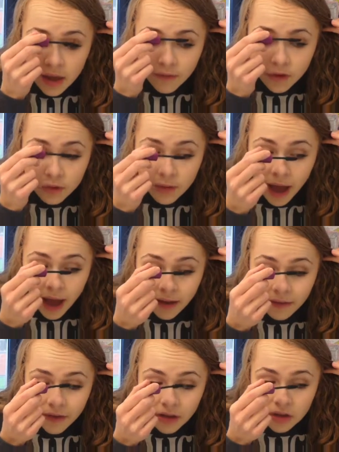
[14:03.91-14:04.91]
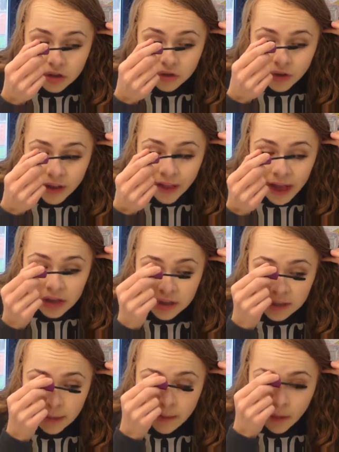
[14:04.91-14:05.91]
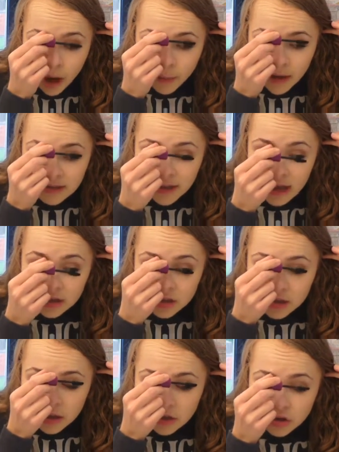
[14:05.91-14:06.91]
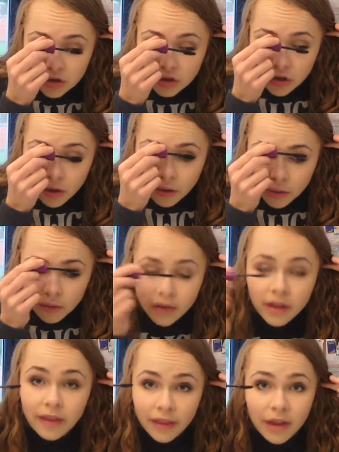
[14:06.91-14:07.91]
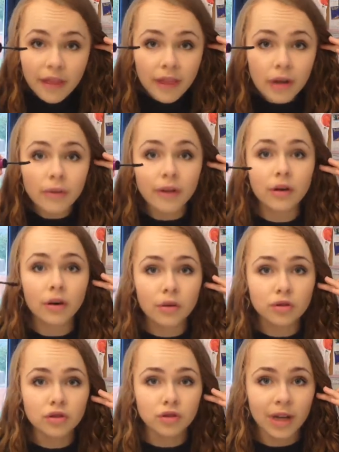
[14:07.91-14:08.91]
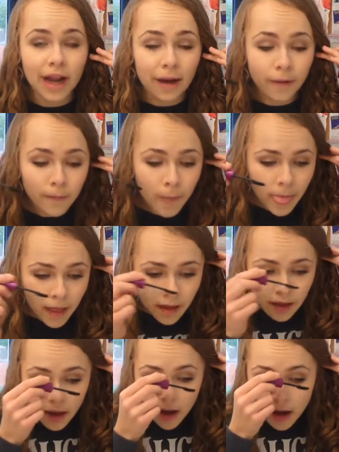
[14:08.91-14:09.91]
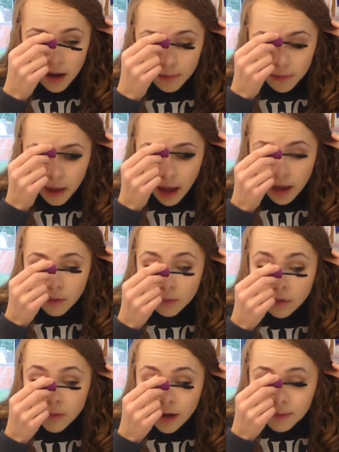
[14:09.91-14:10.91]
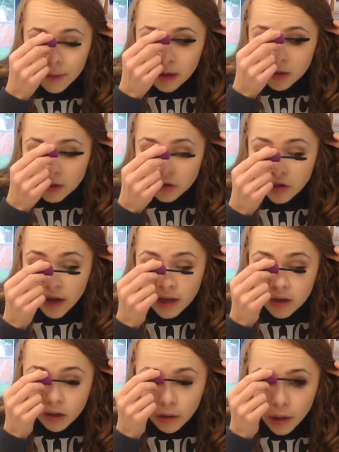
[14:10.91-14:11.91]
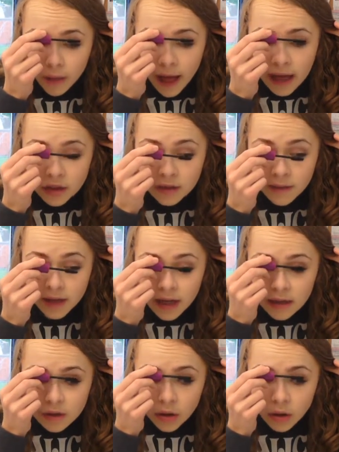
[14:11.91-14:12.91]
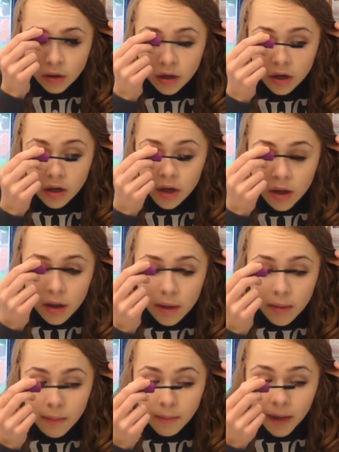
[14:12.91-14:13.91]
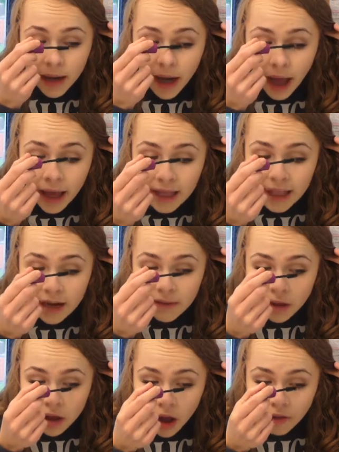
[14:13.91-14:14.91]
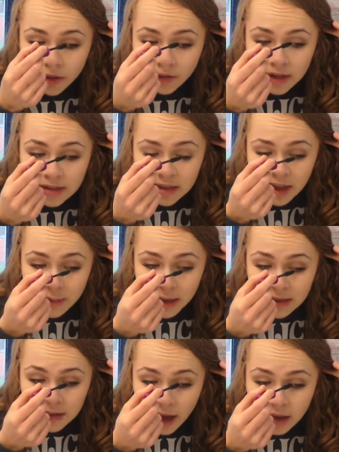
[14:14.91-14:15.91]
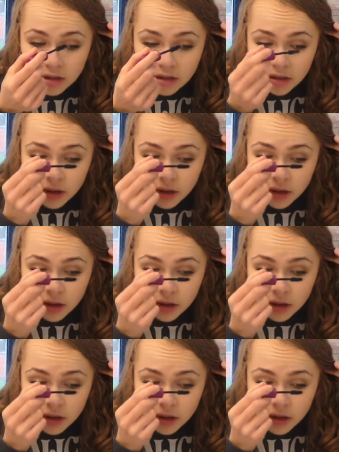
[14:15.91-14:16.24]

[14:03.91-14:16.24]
if you have very straight lashes, like my mom has lashes that literally grow straight out, I would recommend trying to curl your lashes with a nice curler, but I can't really offer advice to that because I